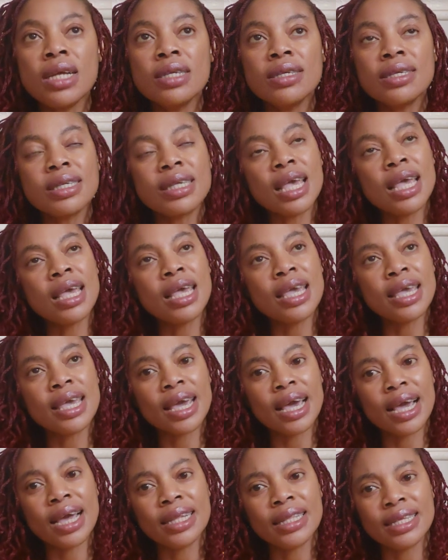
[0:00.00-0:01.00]

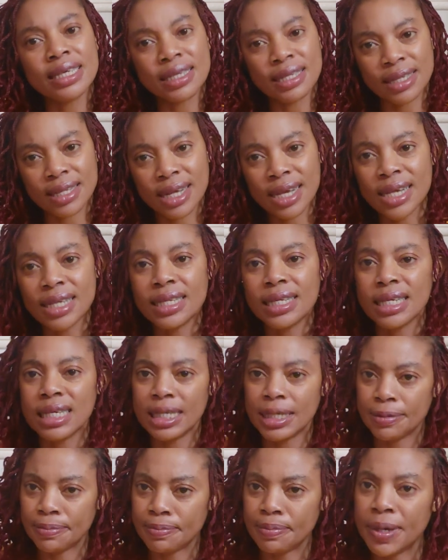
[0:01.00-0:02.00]
skincare these days
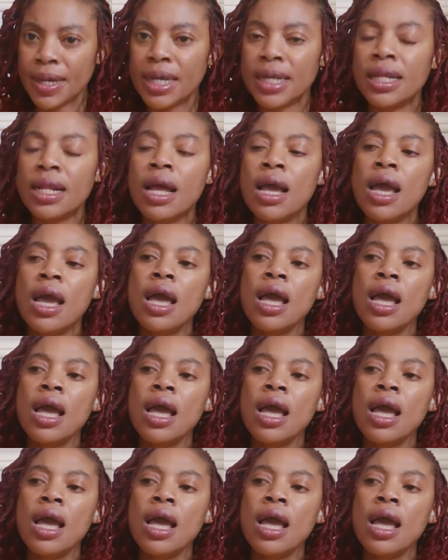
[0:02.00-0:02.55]
has been,